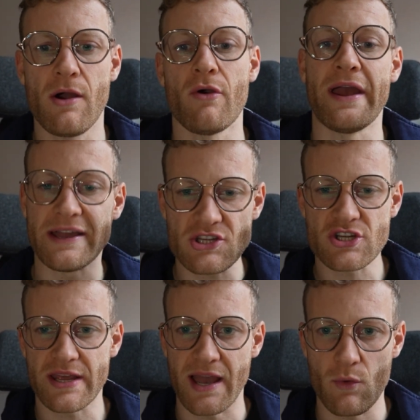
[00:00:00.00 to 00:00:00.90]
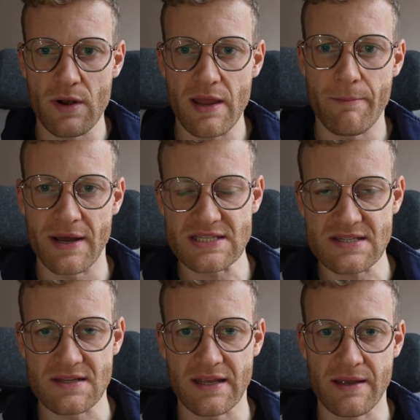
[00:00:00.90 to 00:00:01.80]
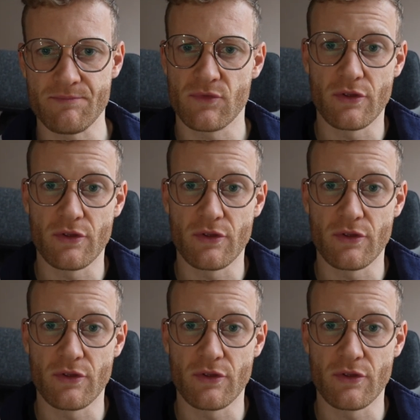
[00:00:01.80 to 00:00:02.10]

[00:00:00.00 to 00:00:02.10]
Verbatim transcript: or actually I will a monthly,